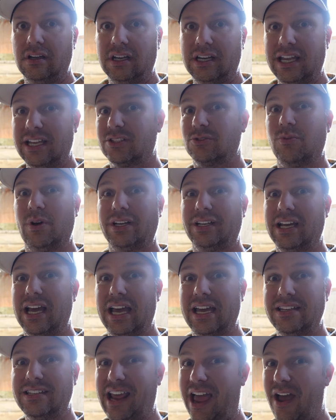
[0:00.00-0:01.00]
Guess what,
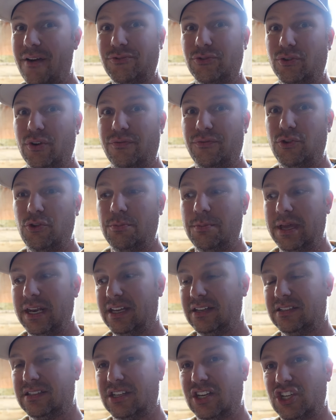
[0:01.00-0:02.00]
guys? After a few
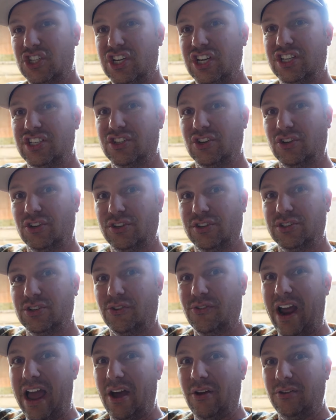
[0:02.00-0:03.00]
minutes, she circles
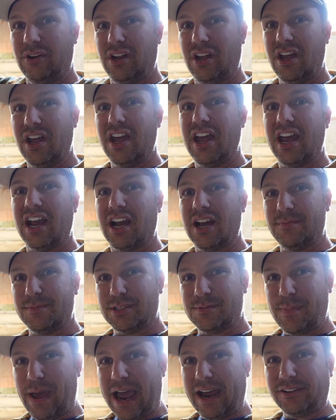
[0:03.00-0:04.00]
around, comes
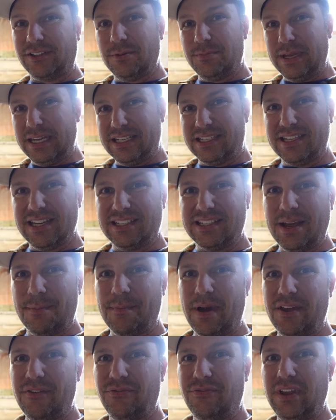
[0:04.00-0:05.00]
back to me, sits at
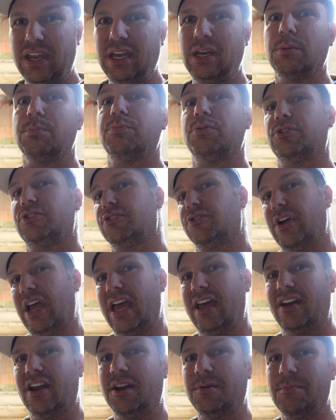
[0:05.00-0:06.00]
my feet, puts her
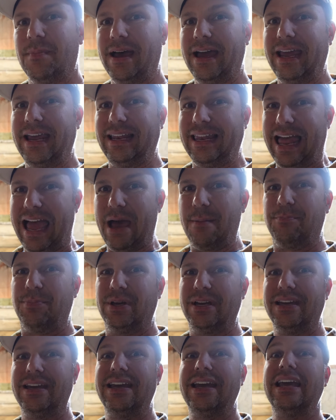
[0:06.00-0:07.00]
head on my lap,
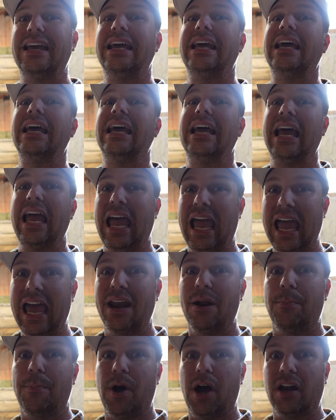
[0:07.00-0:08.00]
and
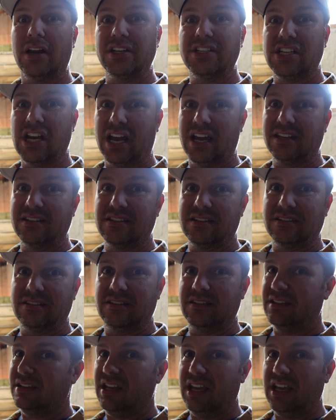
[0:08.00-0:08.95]
apologizes.